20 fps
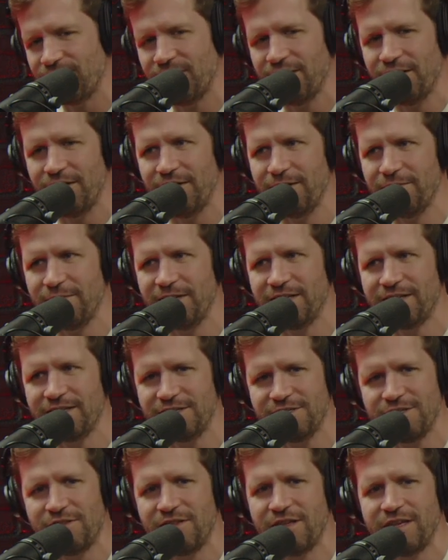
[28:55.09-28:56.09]
You know what I mean?
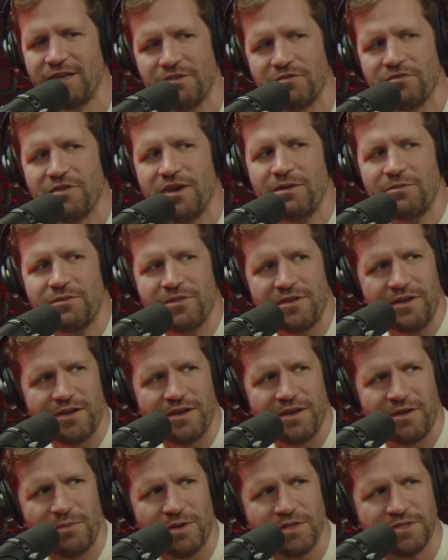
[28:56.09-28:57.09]
Because you think you're fighting with
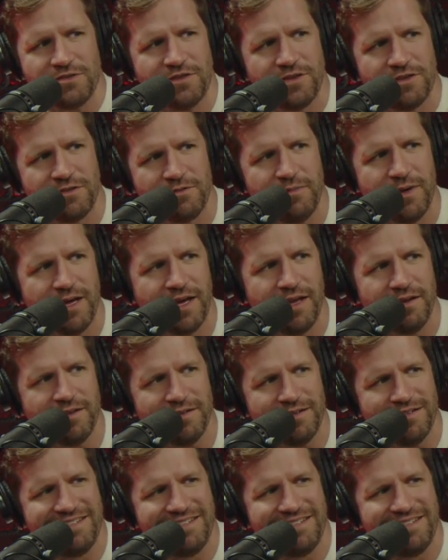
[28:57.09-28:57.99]
a bunch of other men.